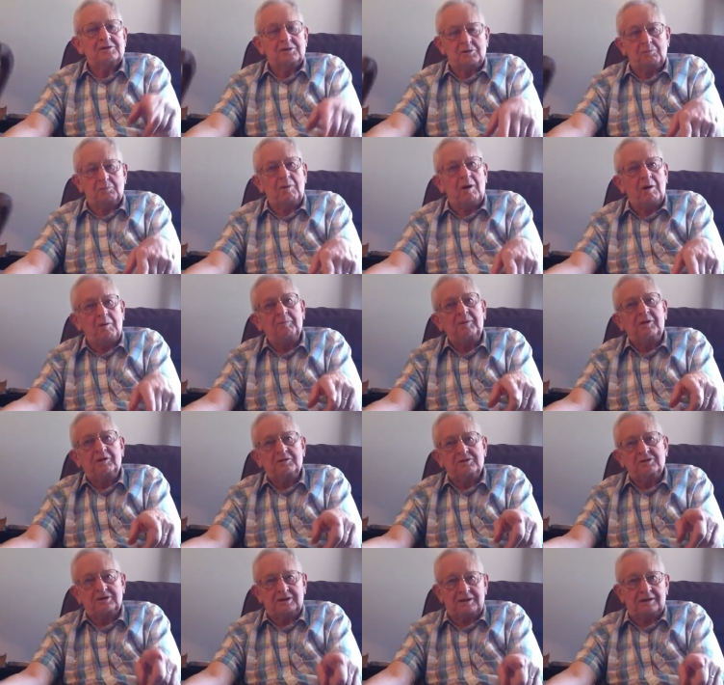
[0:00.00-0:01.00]
so Mom
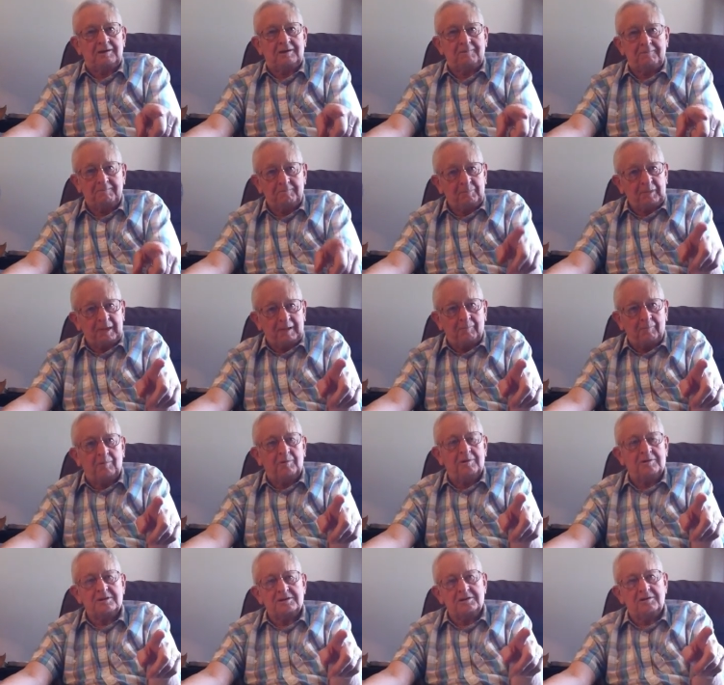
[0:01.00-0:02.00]
could see them.
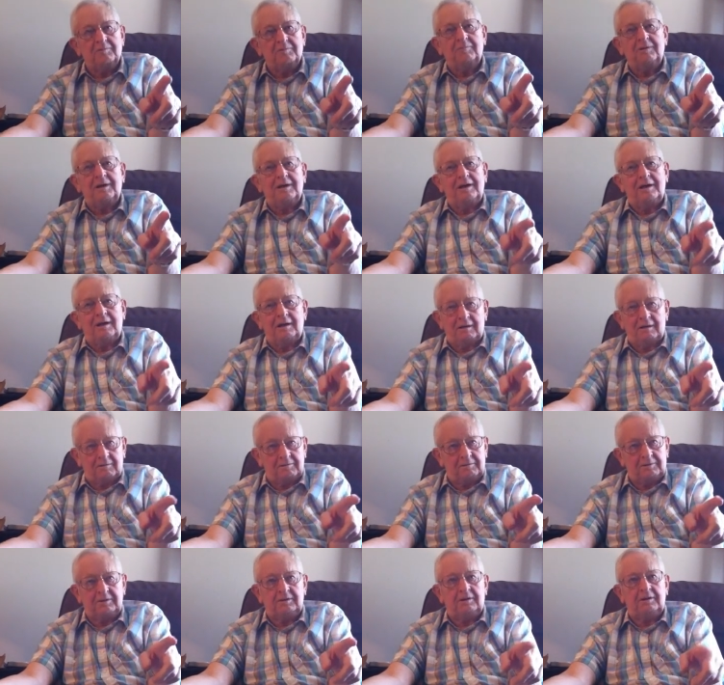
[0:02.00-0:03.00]
Once in a
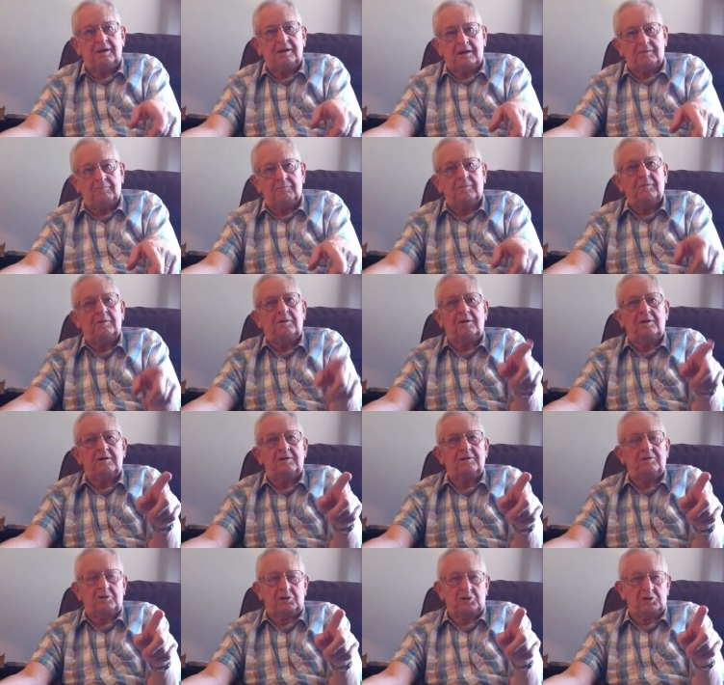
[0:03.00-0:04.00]
while, you'd get
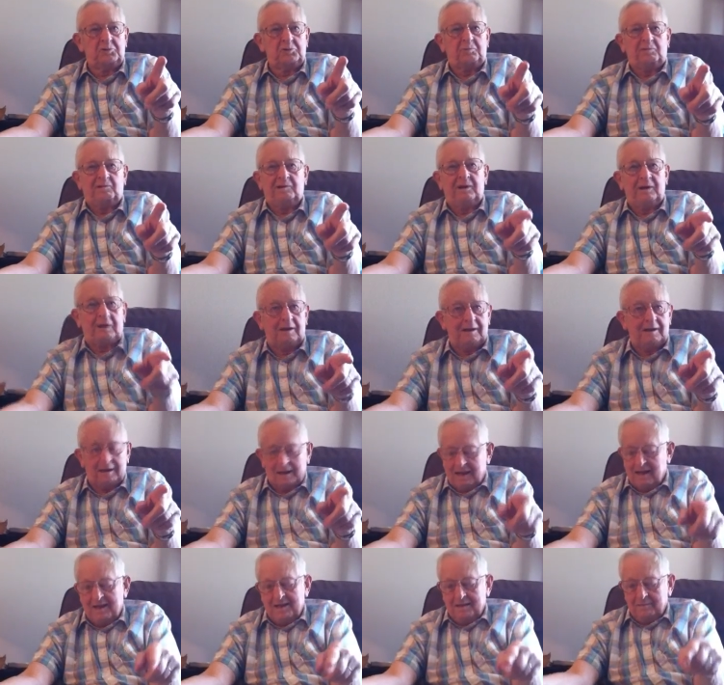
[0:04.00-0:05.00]
one that's sprayed,
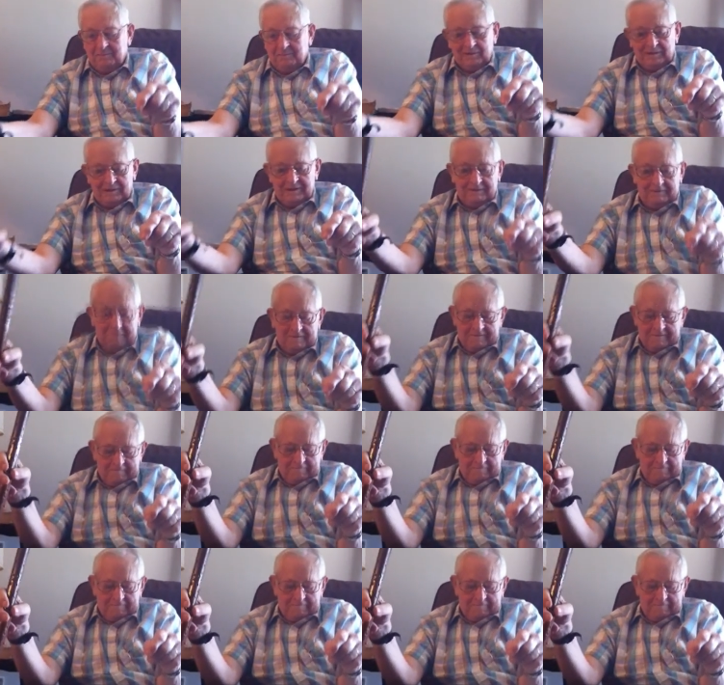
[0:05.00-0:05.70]
but